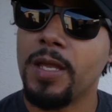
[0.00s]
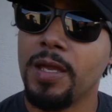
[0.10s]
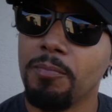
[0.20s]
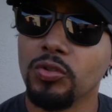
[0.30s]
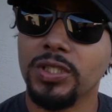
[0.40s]

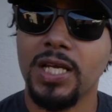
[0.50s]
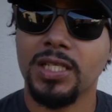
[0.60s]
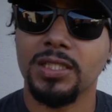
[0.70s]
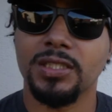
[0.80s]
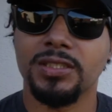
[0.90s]
And most
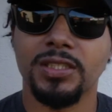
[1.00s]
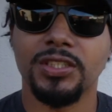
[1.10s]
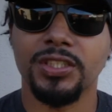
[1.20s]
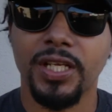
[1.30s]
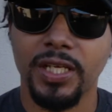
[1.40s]
likely it's the
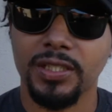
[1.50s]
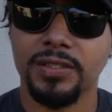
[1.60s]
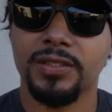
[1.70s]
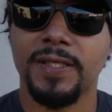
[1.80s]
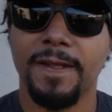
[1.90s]

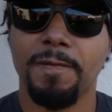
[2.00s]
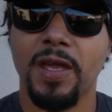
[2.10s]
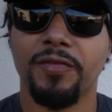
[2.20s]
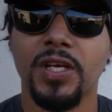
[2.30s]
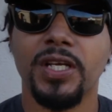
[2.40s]
genetics.
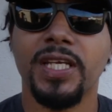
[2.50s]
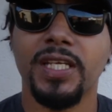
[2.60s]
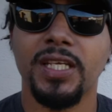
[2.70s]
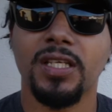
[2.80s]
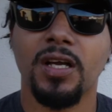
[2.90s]
If they're
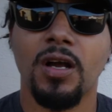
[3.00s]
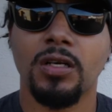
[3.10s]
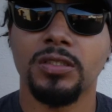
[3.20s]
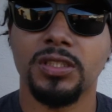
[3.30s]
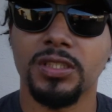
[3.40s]
getting
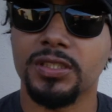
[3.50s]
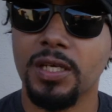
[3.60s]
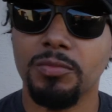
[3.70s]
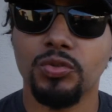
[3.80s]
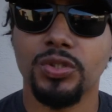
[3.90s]
the
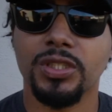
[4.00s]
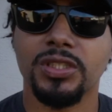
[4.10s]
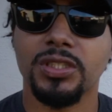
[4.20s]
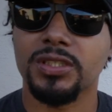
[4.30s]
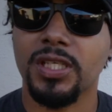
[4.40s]
same
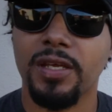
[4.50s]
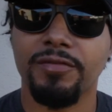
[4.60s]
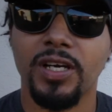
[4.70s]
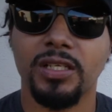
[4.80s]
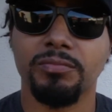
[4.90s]
nutrition, the
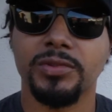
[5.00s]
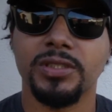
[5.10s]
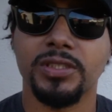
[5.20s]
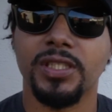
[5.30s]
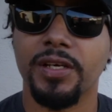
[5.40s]
same
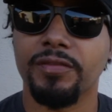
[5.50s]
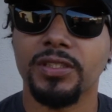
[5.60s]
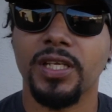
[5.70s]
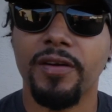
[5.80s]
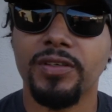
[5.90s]
vitamins, and
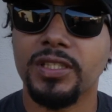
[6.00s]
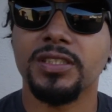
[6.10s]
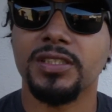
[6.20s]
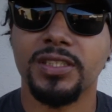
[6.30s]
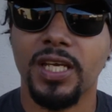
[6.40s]

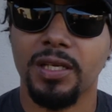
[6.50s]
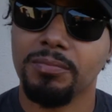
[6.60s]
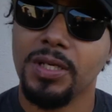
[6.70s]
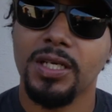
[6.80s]
everything's the same,